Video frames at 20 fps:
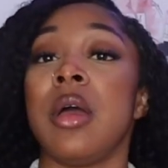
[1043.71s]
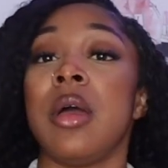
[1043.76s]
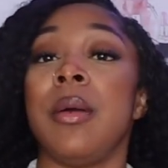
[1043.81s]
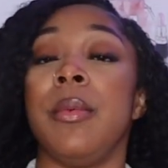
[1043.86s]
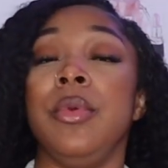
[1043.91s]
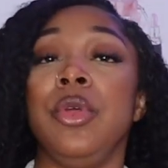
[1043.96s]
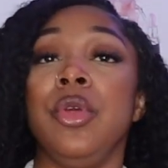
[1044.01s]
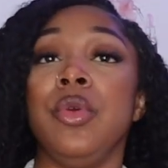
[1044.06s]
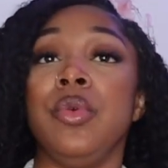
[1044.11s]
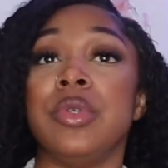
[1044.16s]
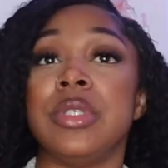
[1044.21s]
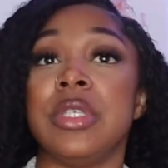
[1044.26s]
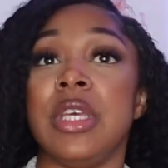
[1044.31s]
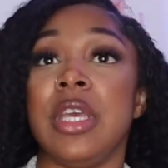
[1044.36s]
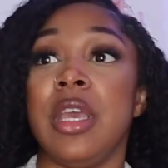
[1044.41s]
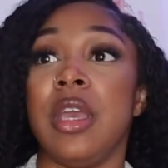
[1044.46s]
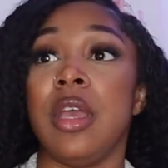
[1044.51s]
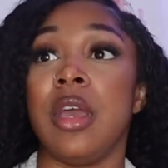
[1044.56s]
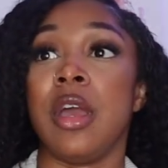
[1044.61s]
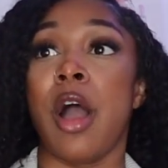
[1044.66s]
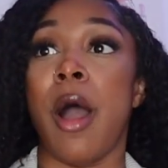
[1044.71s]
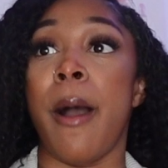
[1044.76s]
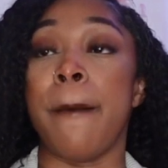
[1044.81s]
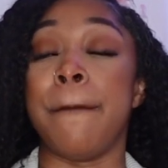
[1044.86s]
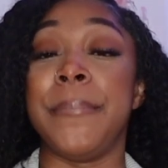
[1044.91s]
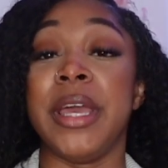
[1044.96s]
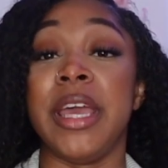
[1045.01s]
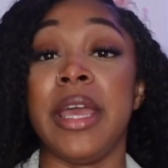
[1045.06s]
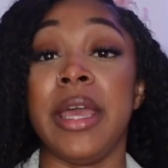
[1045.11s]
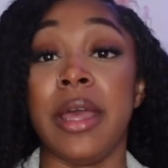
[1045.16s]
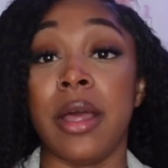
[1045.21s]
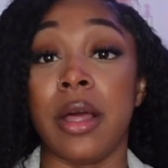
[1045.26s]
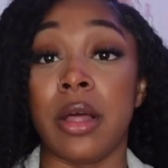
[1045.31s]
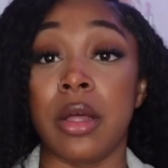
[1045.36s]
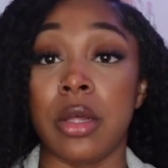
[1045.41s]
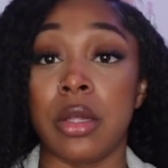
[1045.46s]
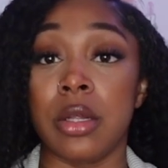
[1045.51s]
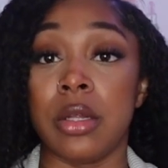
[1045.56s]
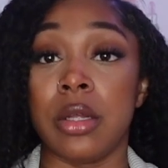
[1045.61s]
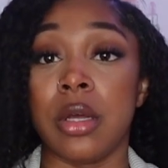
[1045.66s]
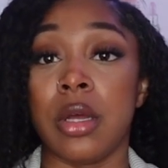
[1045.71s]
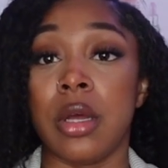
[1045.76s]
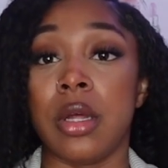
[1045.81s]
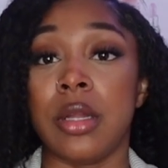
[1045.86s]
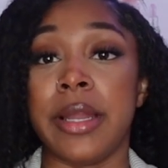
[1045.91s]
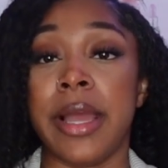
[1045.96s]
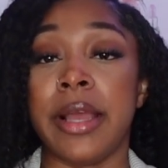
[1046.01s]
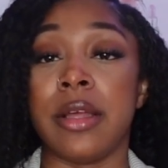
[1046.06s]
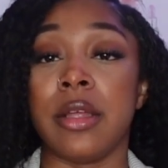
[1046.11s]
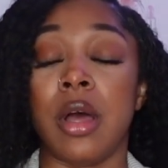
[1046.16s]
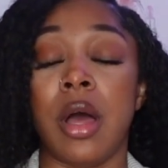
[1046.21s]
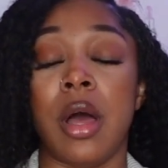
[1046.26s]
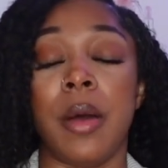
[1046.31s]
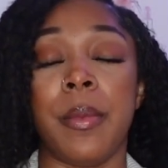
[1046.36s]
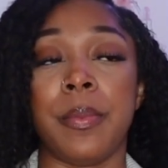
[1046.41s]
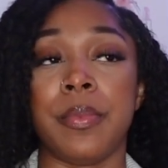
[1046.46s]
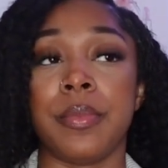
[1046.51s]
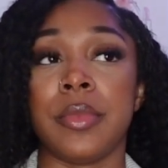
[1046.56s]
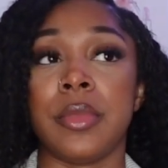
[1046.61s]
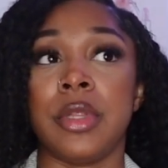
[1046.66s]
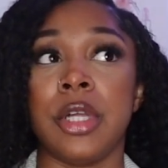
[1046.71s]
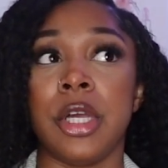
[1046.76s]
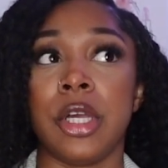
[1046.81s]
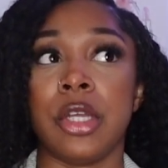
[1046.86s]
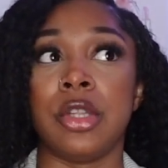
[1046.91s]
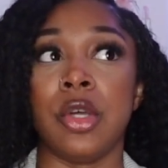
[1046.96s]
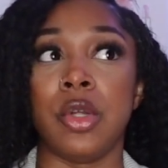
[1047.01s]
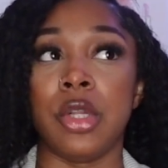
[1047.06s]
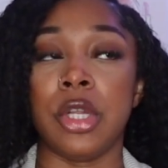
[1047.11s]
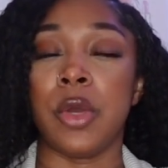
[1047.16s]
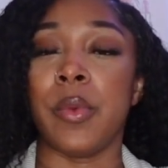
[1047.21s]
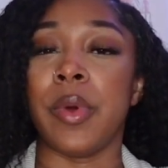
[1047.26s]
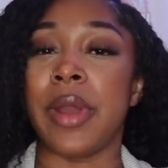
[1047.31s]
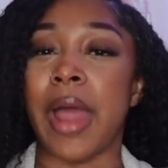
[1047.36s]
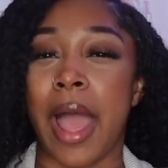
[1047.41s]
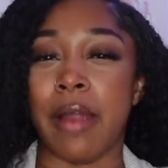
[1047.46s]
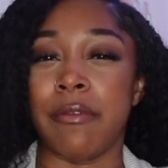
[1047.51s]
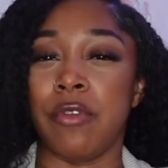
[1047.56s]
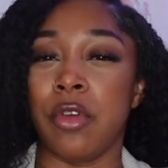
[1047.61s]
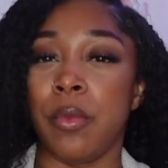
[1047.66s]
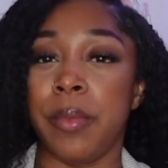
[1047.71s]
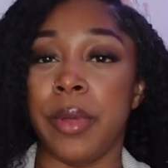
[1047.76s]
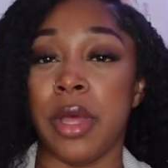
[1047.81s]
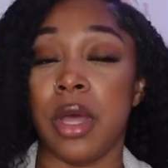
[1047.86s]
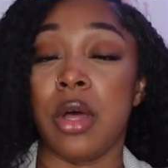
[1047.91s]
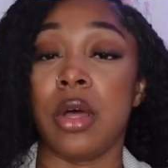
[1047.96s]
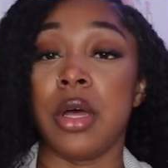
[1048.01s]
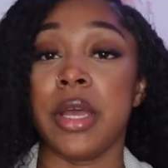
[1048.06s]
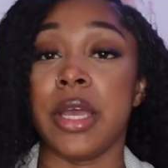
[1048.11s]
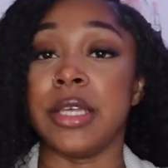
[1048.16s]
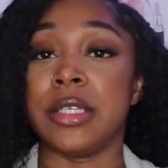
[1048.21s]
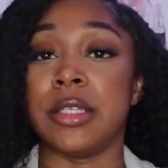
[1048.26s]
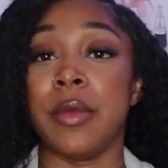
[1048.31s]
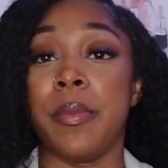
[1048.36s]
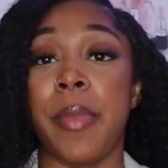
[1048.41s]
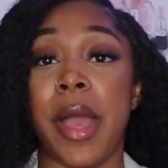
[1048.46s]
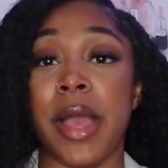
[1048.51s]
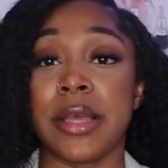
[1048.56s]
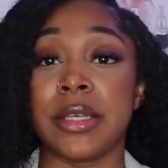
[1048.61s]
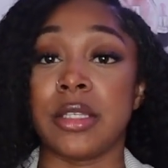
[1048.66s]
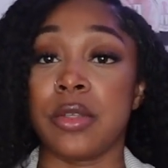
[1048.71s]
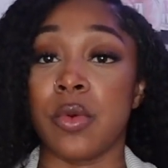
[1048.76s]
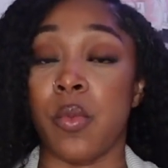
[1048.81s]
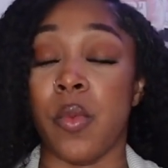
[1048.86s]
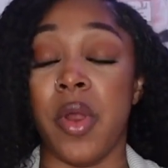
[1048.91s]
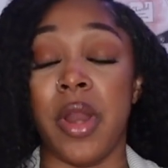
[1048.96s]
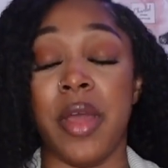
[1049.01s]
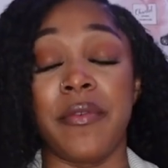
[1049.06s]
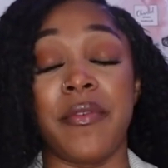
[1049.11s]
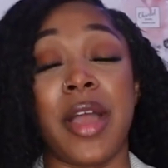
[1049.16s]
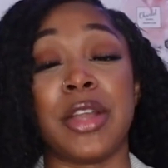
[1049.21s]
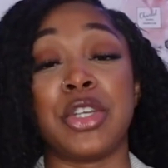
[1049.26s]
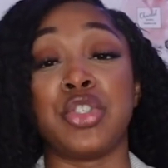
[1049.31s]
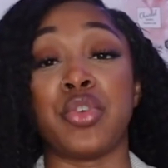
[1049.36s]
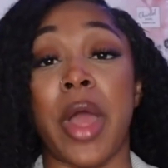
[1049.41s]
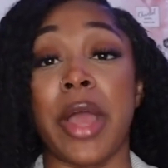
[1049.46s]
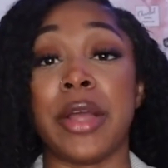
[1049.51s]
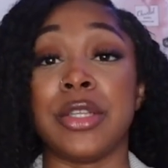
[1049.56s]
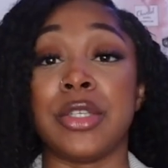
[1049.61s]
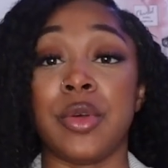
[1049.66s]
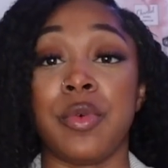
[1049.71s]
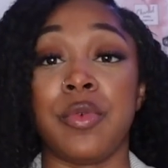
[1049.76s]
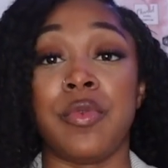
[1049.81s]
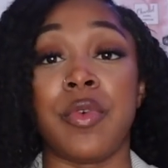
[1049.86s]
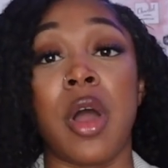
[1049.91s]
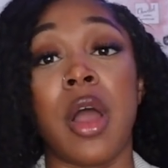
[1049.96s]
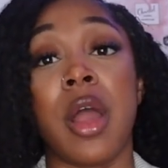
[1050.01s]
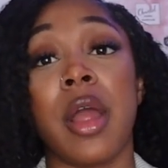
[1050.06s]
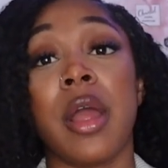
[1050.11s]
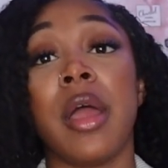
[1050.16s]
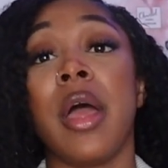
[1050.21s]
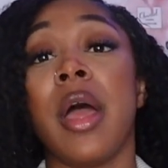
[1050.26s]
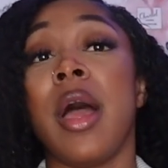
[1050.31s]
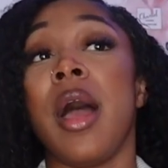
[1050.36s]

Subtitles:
Using a pill, like the liquid Advil pill is the best one I've tried so far.